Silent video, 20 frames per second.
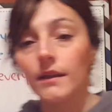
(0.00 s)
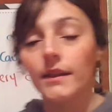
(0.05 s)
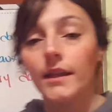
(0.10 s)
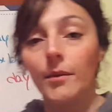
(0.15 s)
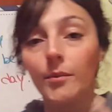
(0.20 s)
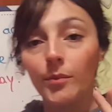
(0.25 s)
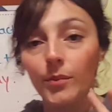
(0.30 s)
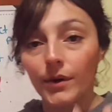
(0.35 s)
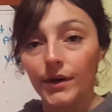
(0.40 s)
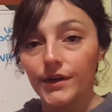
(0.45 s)

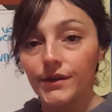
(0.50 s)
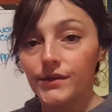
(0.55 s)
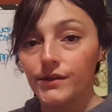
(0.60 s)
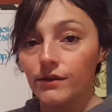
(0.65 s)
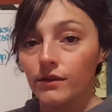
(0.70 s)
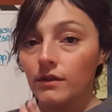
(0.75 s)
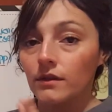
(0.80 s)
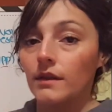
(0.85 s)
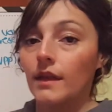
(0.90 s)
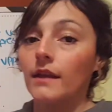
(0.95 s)
the
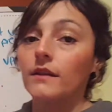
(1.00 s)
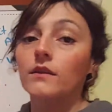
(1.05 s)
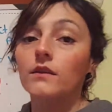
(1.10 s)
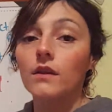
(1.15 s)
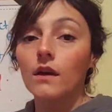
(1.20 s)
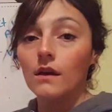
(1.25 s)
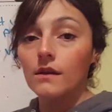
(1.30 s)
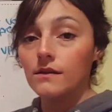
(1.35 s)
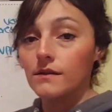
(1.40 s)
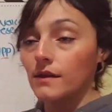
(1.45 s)
person that
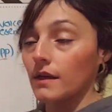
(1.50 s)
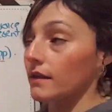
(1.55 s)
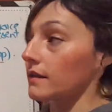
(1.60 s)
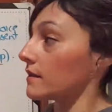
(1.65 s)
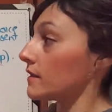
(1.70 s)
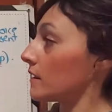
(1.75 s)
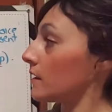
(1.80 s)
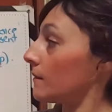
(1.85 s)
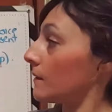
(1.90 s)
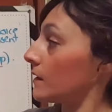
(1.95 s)
does the
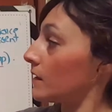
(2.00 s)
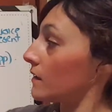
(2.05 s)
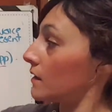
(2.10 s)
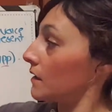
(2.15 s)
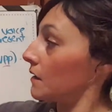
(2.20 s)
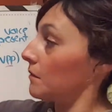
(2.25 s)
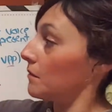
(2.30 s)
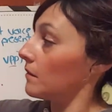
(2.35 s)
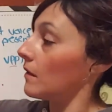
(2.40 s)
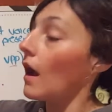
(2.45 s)

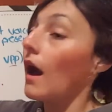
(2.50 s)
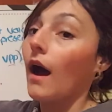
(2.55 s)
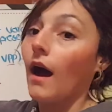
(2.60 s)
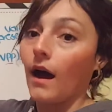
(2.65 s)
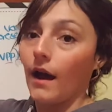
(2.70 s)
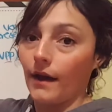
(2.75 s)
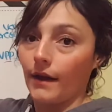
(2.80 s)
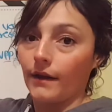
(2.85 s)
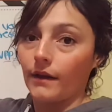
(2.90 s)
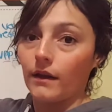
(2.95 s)
activity.
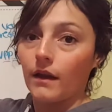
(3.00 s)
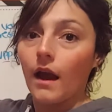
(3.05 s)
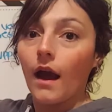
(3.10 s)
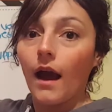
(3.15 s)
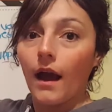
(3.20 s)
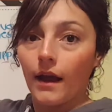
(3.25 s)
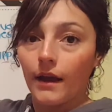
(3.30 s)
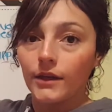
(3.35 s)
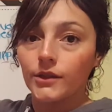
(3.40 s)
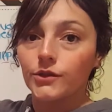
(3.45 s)
I
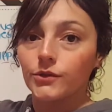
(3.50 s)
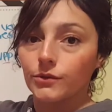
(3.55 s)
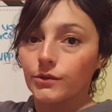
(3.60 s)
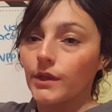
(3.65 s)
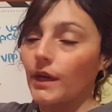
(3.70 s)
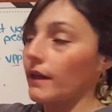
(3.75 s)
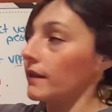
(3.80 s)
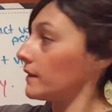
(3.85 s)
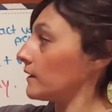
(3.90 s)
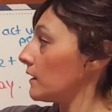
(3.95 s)
do
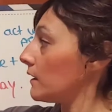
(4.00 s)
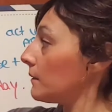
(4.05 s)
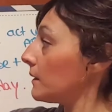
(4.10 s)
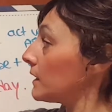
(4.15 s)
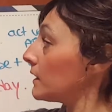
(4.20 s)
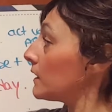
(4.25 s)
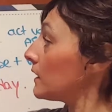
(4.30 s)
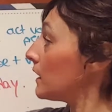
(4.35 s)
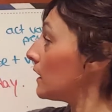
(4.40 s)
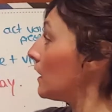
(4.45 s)
the
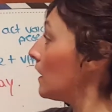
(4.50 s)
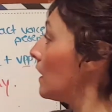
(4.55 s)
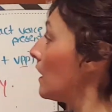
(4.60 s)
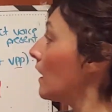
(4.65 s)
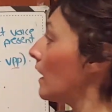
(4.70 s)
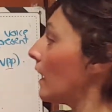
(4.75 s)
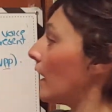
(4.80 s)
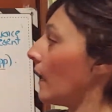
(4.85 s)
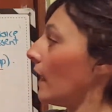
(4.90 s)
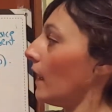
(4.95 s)
activity
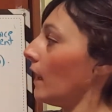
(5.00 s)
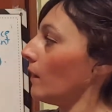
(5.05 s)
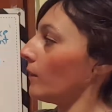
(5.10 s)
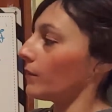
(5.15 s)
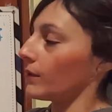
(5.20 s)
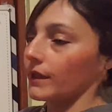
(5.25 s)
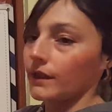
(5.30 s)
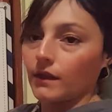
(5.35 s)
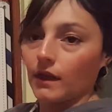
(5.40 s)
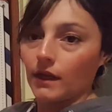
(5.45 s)

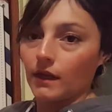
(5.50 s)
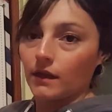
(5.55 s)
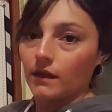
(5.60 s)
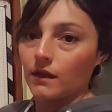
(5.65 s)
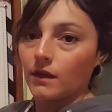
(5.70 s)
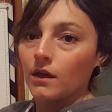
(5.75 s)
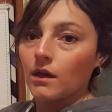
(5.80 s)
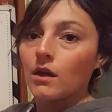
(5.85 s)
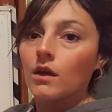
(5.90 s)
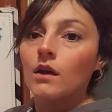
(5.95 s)
every day.
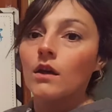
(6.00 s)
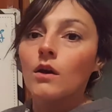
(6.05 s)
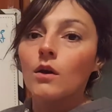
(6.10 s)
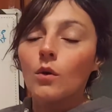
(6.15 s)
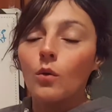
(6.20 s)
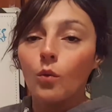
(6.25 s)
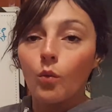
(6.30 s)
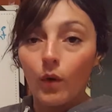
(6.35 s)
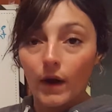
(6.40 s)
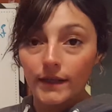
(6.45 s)

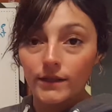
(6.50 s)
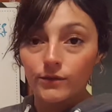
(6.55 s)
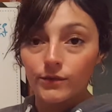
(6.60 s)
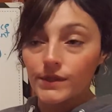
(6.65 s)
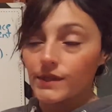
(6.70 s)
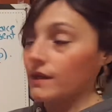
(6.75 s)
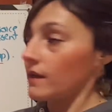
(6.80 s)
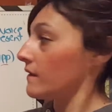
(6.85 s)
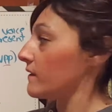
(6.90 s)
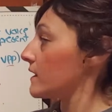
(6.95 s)
What
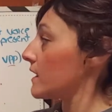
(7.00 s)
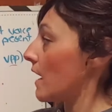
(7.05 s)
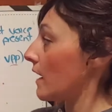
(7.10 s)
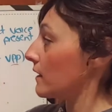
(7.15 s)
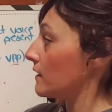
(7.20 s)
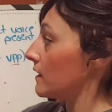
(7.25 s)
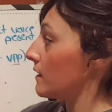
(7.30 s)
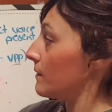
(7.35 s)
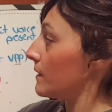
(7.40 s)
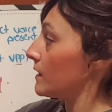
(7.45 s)
receives the
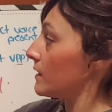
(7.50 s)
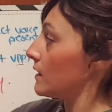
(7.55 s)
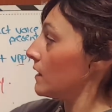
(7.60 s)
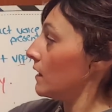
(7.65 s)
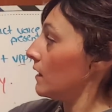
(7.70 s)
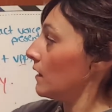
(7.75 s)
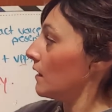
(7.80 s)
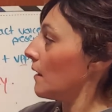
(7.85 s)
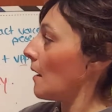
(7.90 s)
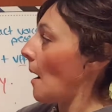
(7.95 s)

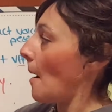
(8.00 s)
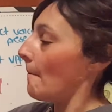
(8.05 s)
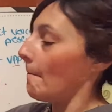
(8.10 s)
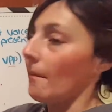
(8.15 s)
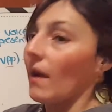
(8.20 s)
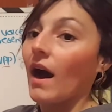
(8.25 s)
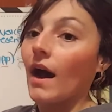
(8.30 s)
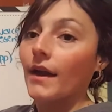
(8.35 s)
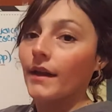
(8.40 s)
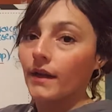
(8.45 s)
activity?
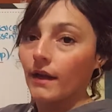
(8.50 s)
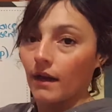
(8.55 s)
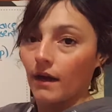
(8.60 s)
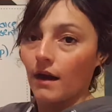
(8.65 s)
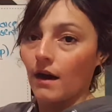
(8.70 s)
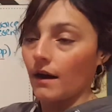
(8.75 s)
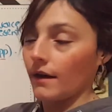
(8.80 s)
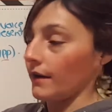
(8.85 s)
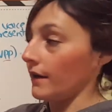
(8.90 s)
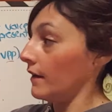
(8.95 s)
My
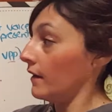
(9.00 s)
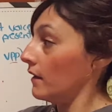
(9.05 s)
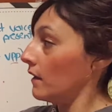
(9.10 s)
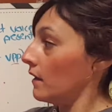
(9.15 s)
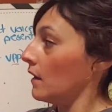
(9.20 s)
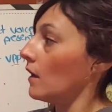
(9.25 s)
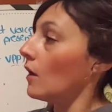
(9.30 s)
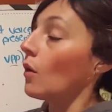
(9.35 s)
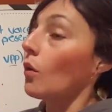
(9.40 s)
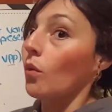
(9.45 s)
car.
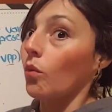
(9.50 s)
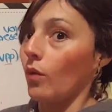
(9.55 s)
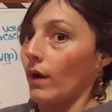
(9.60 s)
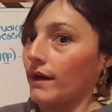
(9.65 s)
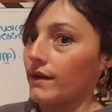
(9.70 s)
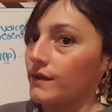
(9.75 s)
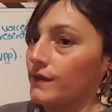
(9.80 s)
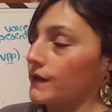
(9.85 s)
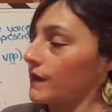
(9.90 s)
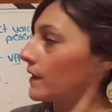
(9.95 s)

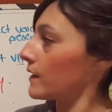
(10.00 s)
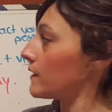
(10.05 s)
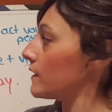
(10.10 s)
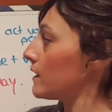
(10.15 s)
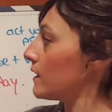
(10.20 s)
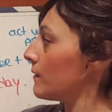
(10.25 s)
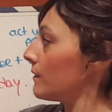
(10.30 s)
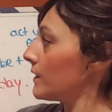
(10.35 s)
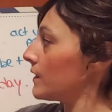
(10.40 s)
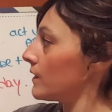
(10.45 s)
What is the
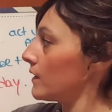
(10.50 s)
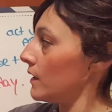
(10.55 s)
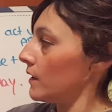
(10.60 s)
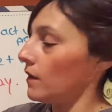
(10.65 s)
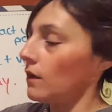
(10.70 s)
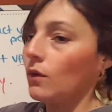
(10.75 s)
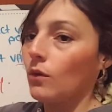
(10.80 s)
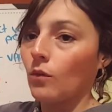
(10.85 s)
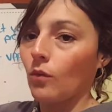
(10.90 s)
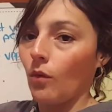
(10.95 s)

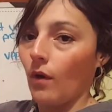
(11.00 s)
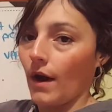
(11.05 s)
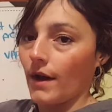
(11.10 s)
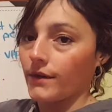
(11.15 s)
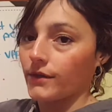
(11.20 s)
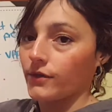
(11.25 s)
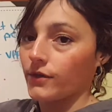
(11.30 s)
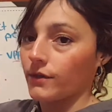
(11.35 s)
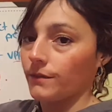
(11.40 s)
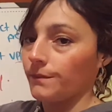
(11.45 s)
activity?
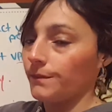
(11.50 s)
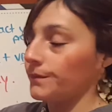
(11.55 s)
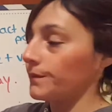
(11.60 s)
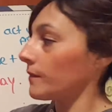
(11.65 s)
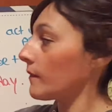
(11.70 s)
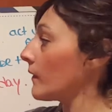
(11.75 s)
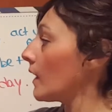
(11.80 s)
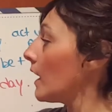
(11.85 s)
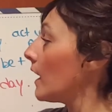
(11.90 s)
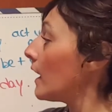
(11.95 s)
Wash.
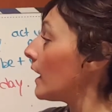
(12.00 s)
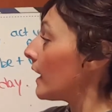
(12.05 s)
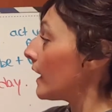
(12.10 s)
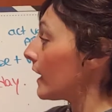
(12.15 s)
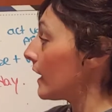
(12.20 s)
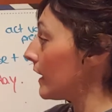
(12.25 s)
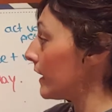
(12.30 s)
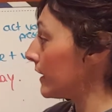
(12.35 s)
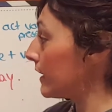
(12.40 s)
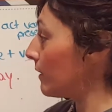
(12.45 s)

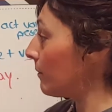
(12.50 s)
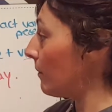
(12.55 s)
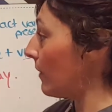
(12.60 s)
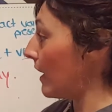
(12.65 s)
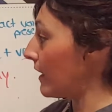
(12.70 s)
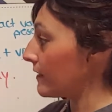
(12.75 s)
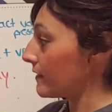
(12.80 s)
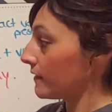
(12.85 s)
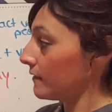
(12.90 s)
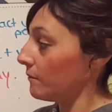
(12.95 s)
In the
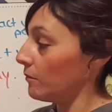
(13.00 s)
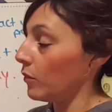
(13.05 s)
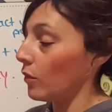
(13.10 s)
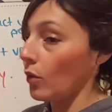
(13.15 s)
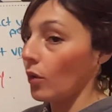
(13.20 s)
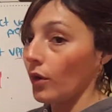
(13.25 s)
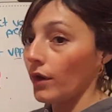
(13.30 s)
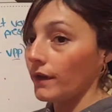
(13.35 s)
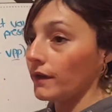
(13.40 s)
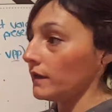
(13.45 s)
passive
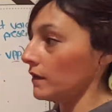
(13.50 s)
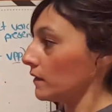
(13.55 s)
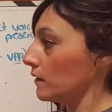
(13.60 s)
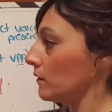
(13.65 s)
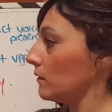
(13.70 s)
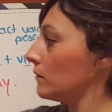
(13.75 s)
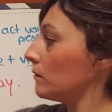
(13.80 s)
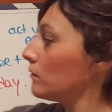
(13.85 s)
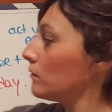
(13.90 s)
voice,